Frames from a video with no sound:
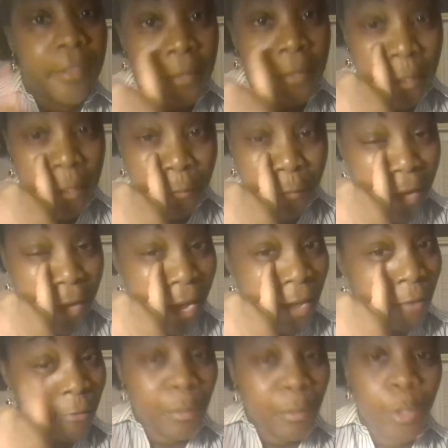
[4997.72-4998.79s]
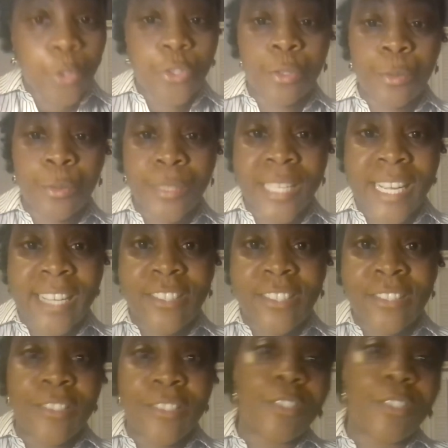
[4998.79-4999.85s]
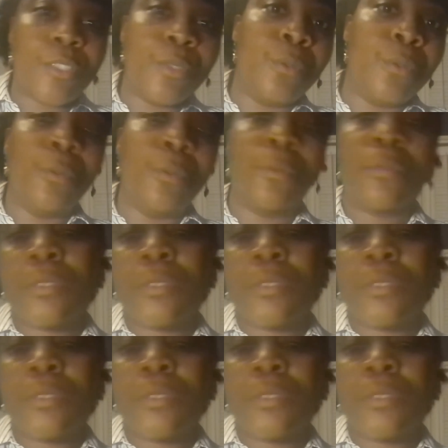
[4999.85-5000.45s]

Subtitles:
If you have emotional reactions to